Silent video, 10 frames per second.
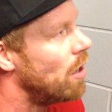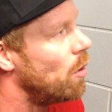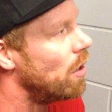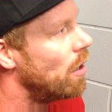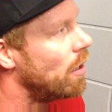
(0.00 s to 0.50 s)

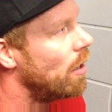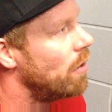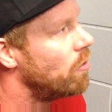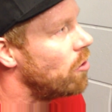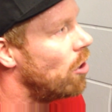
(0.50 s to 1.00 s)
now and I
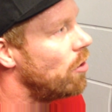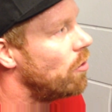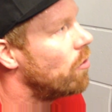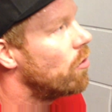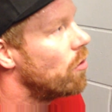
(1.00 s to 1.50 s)
can start
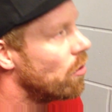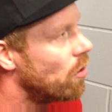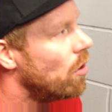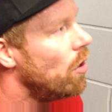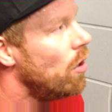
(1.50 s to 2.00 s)
you
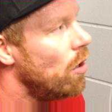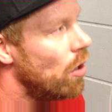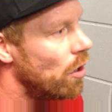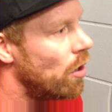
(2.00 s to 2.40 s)
uh,